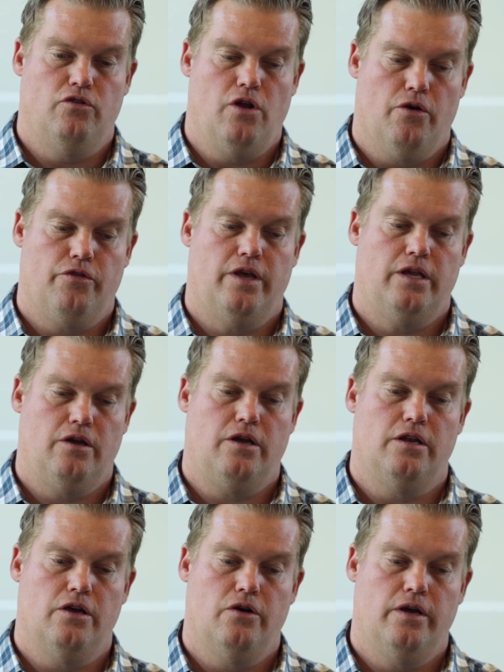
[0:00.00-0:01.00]
you don't think you
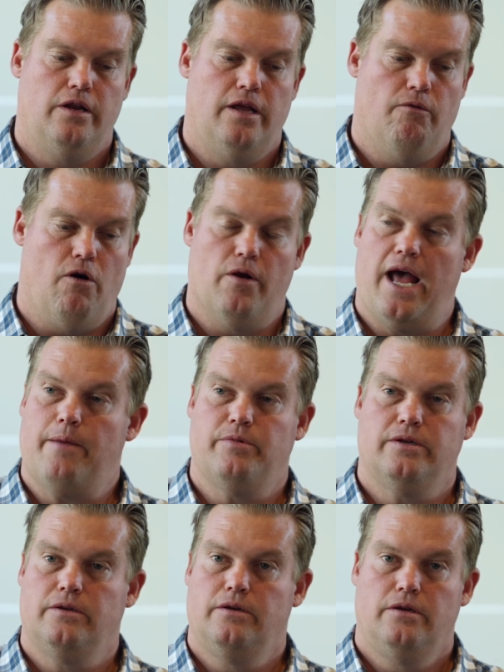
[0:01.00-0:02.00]
can do it, it won't
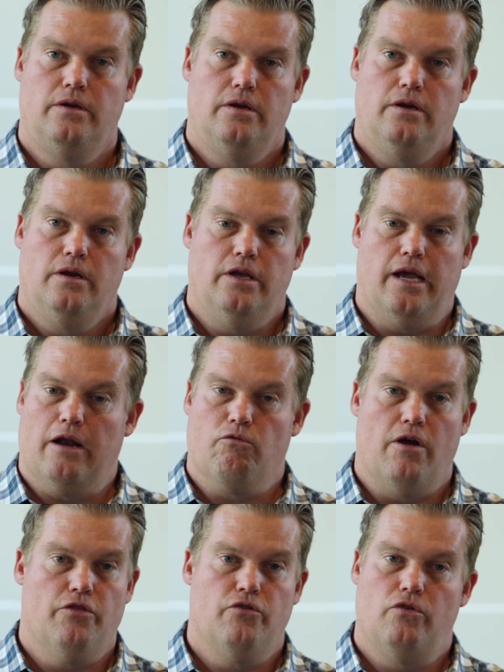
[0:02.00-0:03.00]
happen. You got to
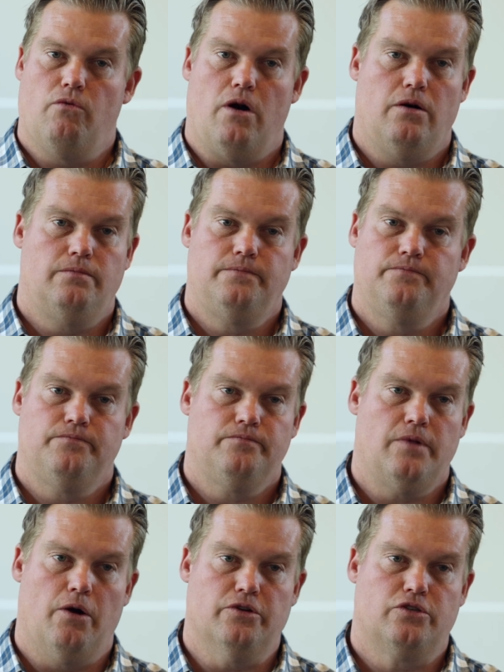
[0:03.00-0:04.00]
run through the wall.
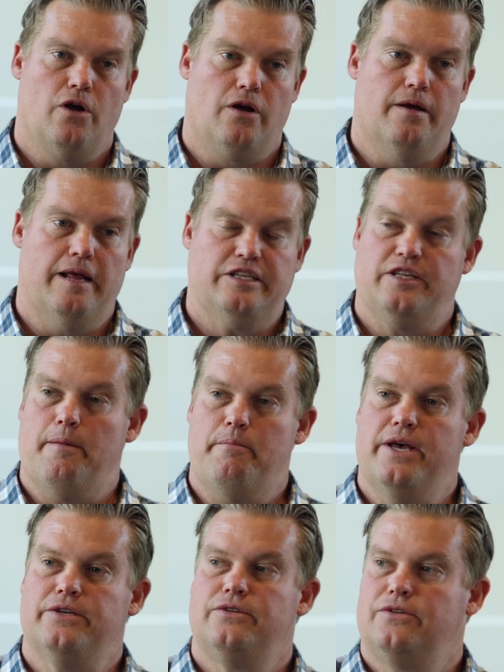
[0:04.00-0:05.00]
I always talk about it.
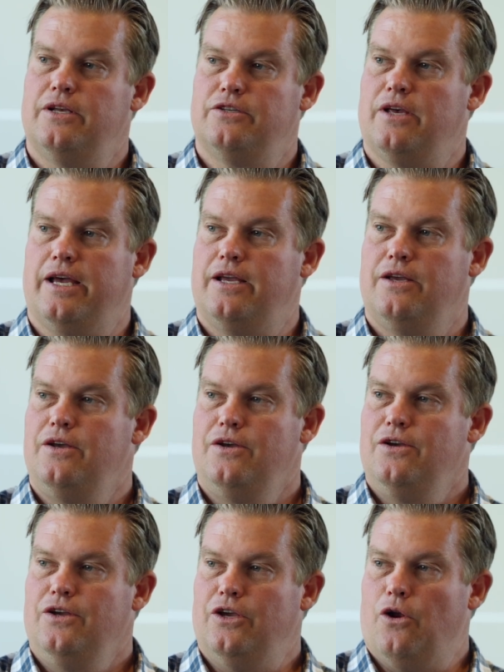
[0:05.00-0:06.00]
It's like
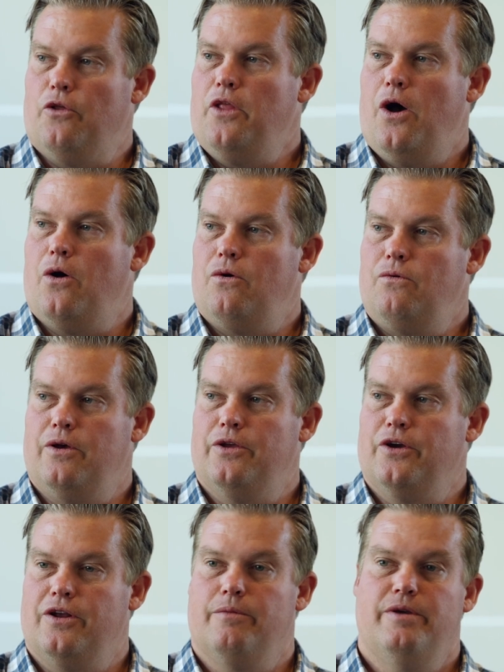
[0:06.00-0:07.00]
you don't know whether
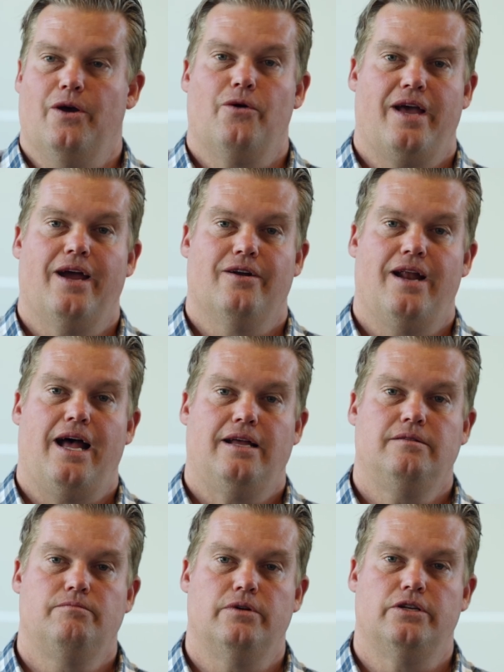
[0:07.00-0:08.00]
you're going to be okay or not,
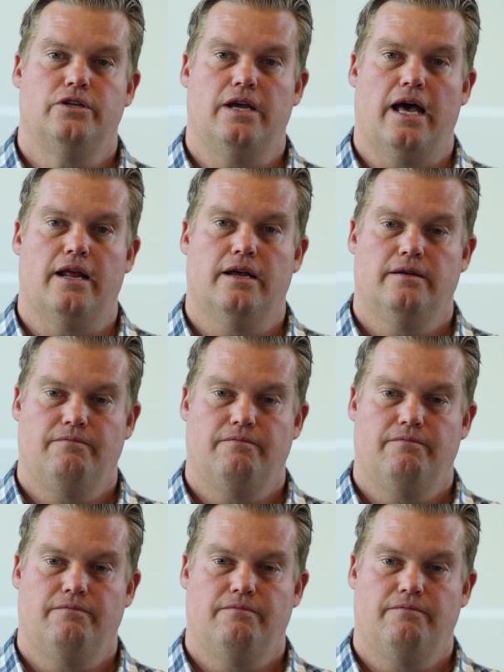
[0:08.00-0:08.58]
but you got to